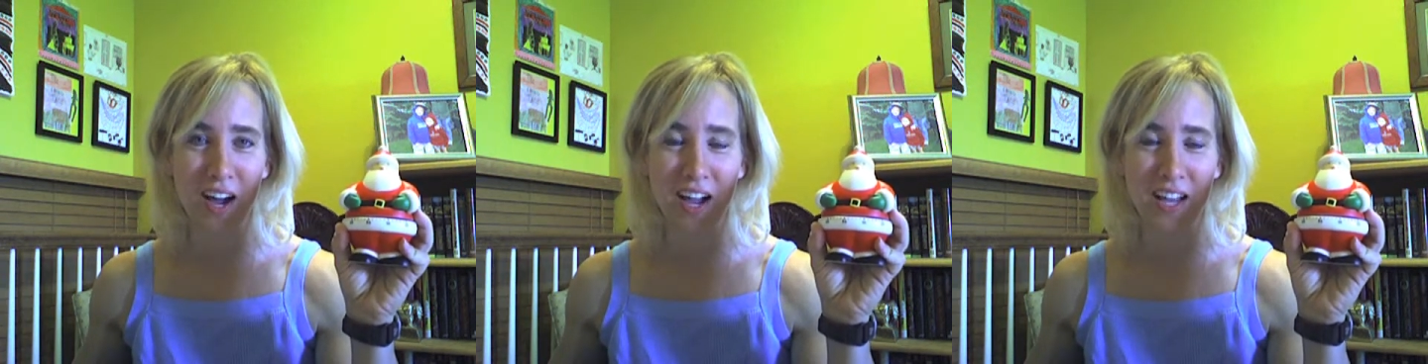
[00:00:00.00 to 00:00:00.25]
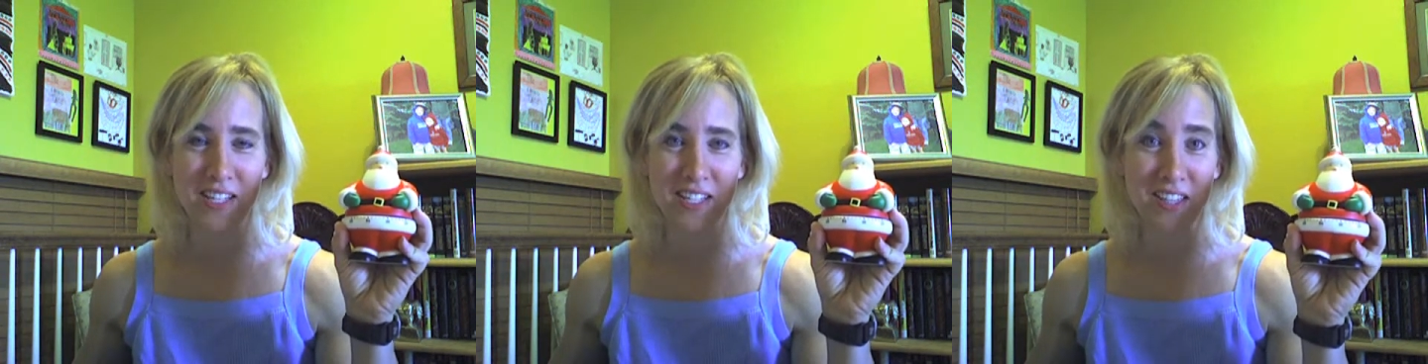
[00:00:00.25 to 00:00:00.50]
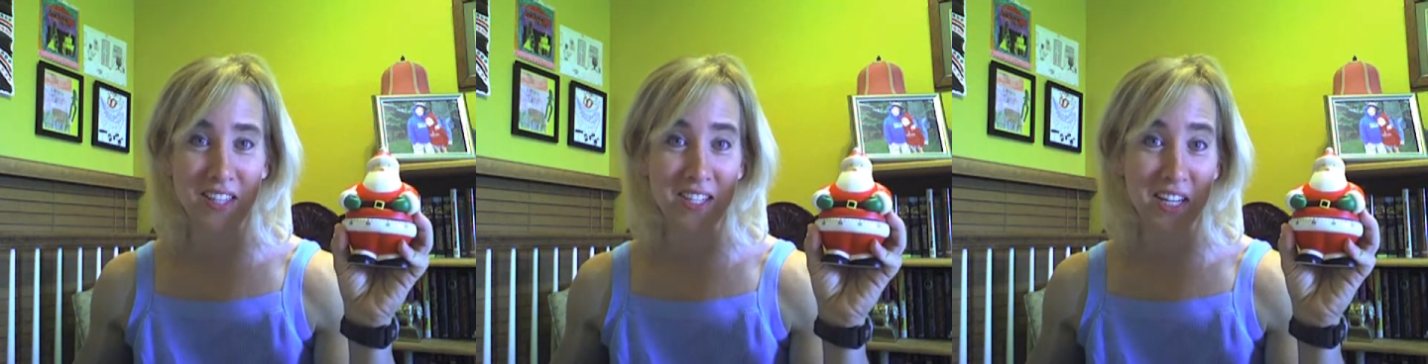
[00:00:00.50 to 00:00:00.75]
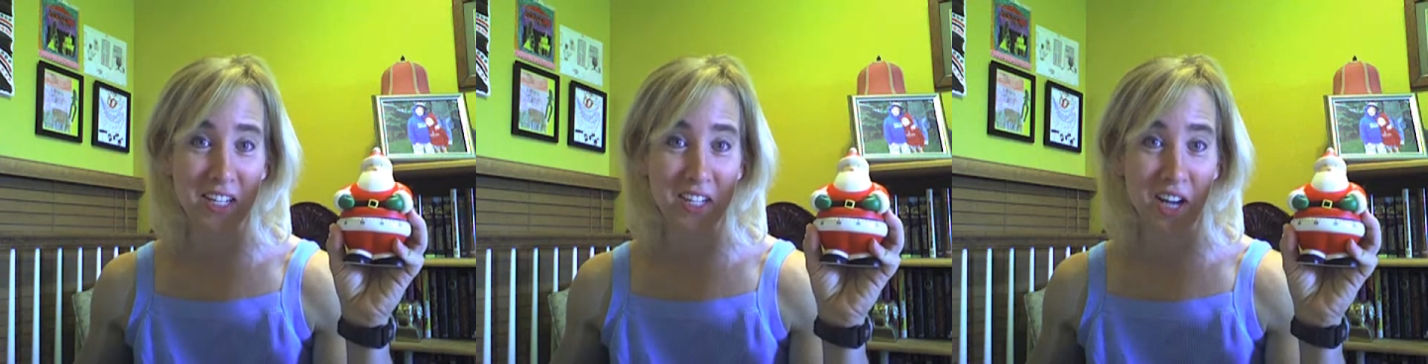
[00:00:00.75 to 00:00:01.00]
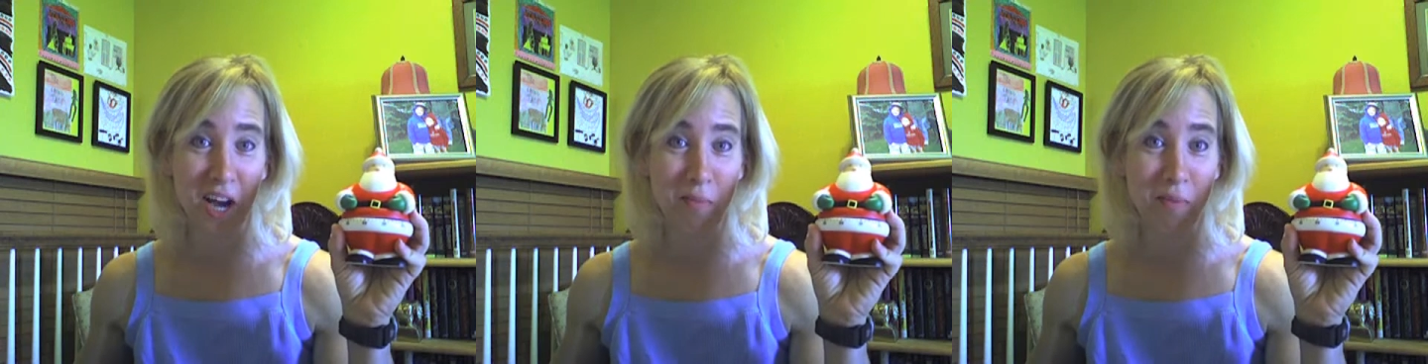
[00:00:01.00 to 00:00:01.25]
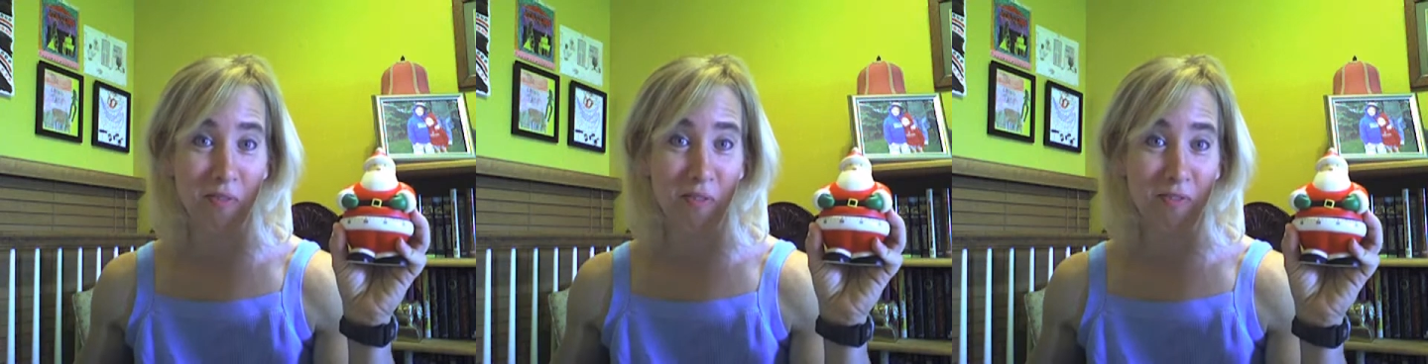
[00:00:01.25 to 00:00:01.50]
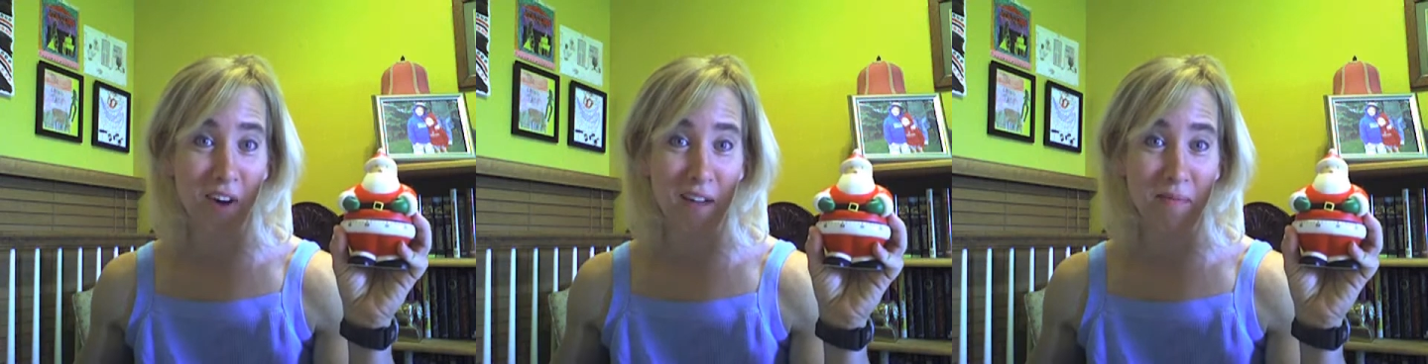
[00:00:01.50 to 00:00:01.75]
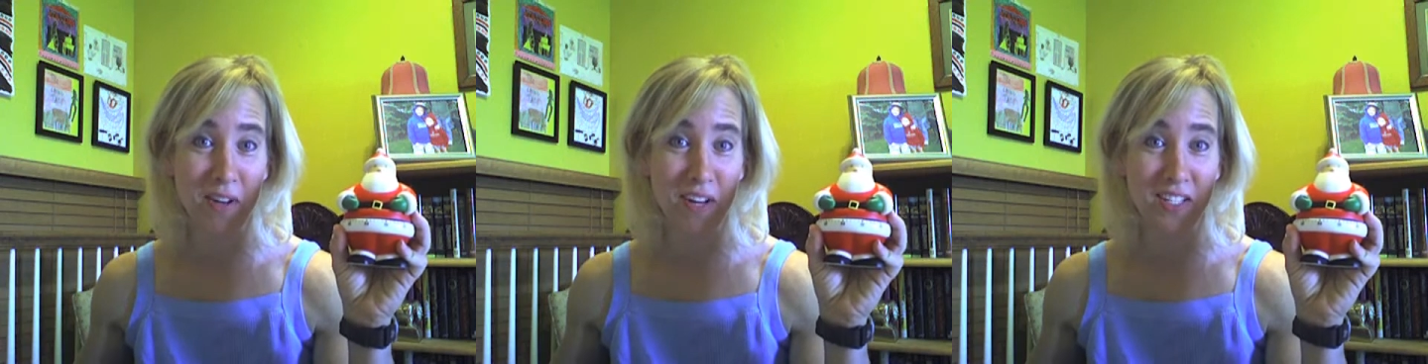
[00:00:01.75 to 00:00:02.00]
I set the Santa timer for
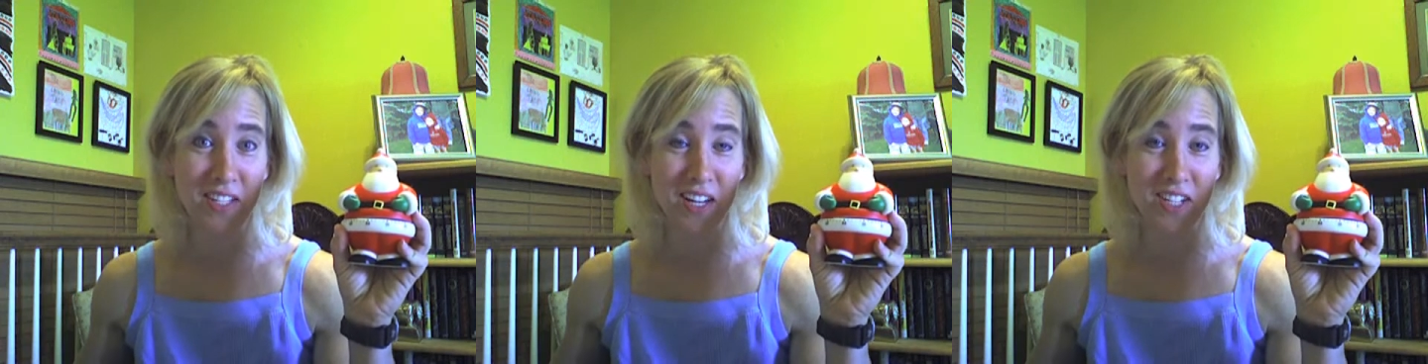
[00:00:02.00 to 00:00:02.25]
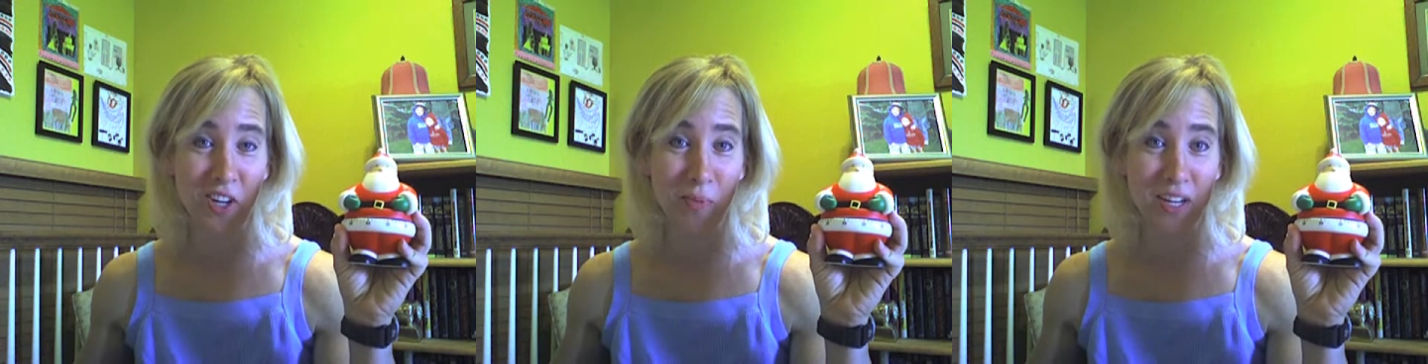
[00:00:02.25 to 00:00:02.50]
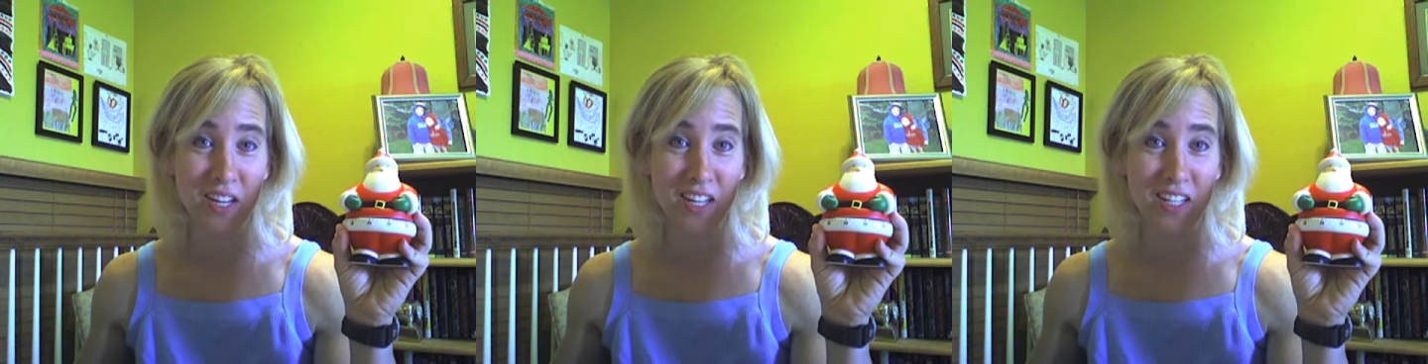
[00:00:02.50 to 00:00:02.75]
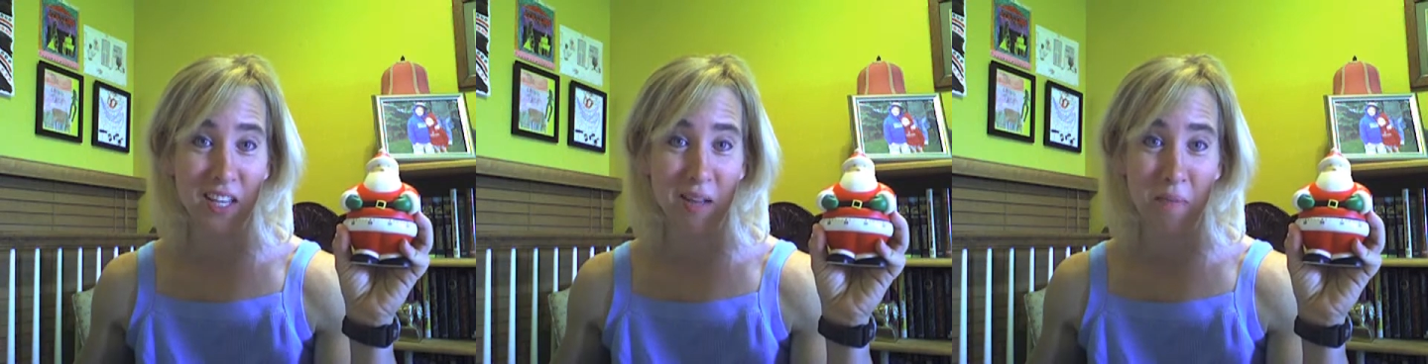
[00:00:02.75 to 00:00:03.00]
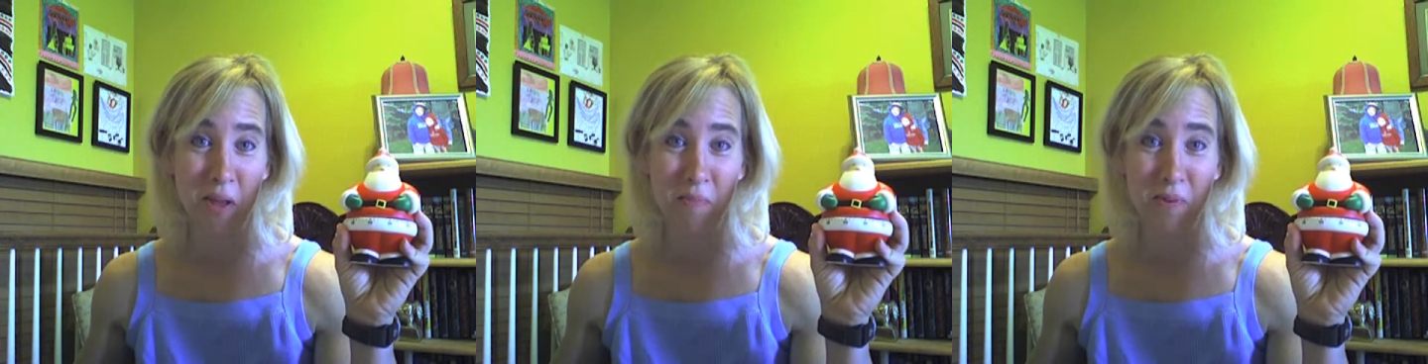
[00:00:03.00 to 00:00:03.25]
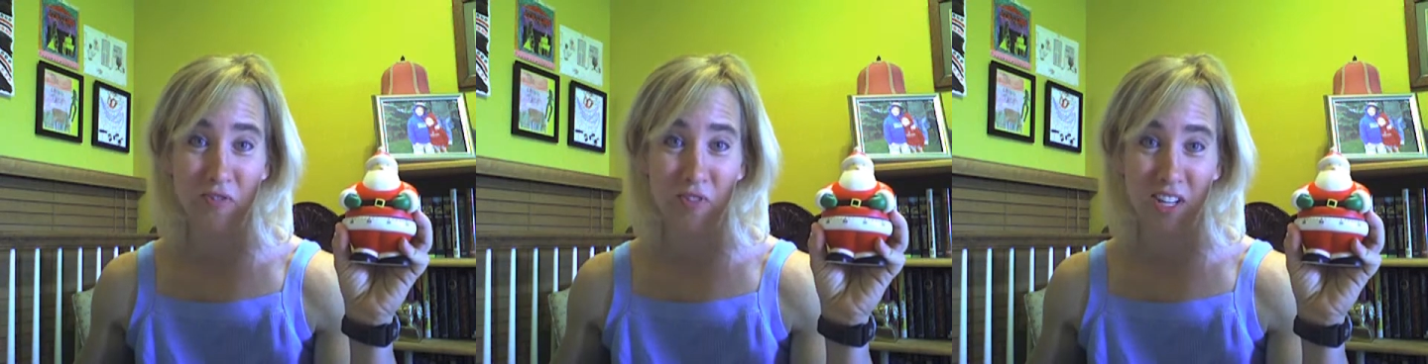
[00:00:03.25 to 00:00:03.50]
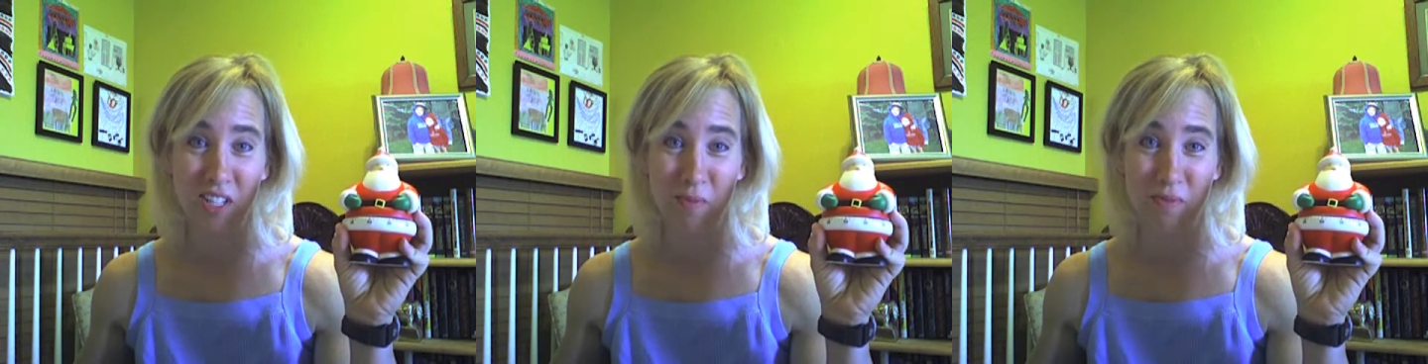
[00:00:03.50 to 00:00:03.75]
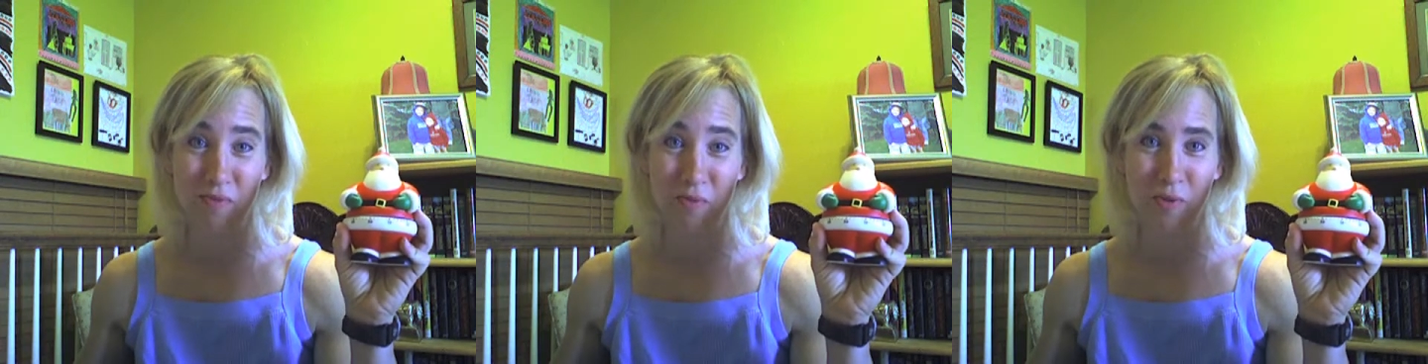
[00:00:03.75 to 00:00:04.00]
5 minutes and I tell my kids they better be
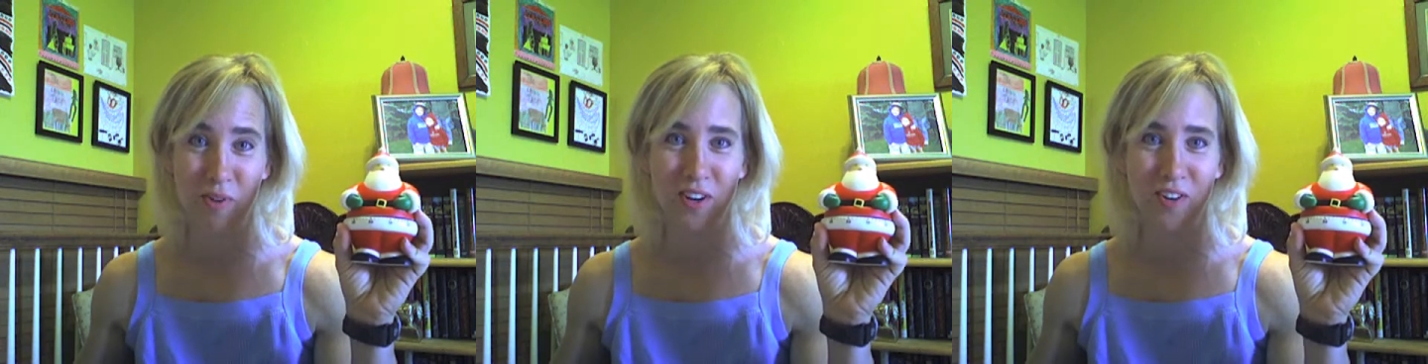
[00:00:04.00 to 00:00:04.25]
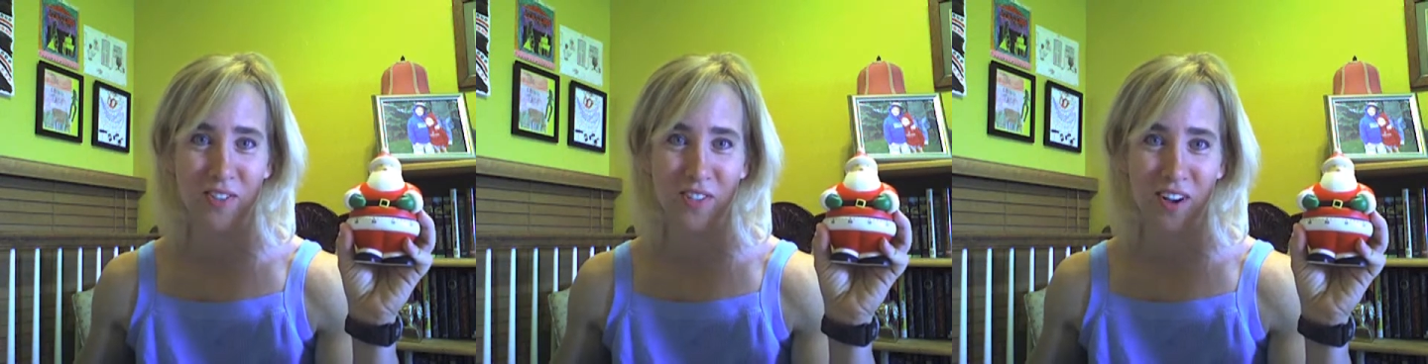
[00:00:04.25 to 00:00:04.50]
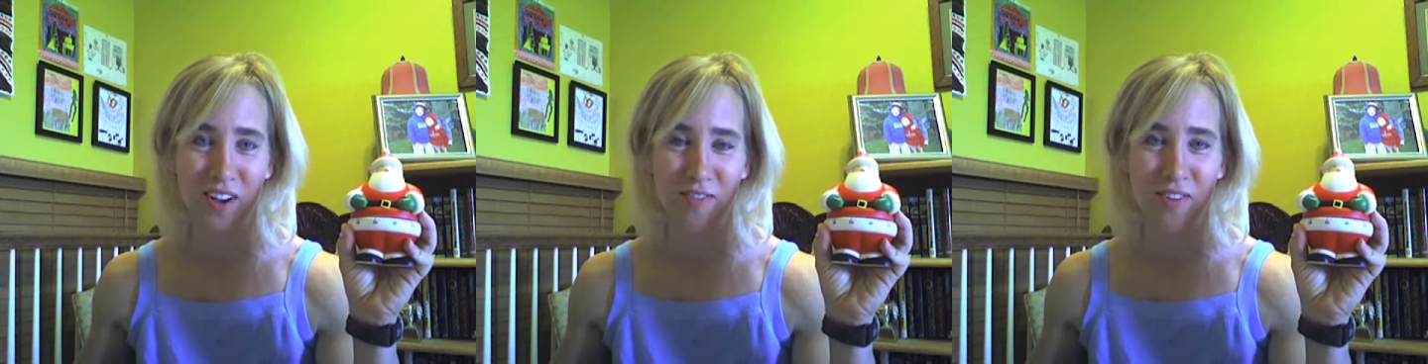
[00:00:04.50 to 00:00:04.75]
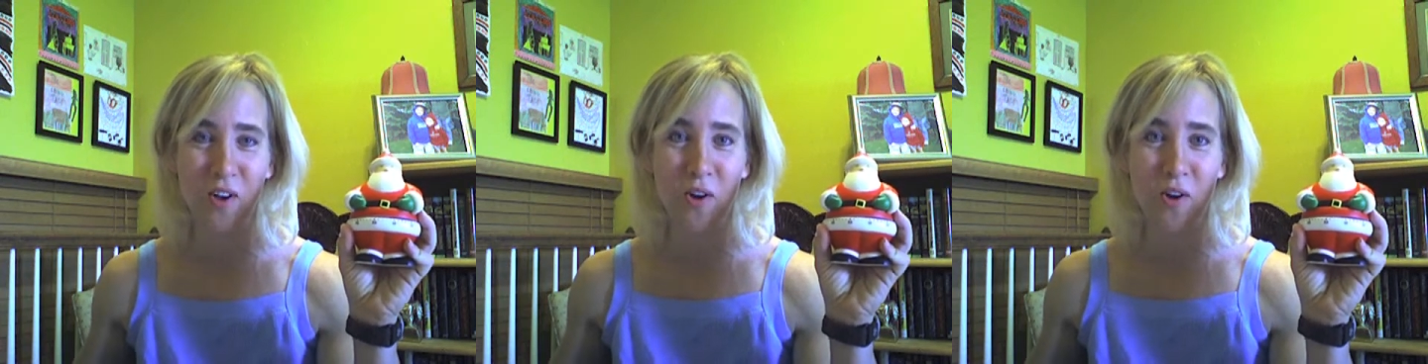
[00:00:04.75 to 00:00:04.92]
dressed before it goes off,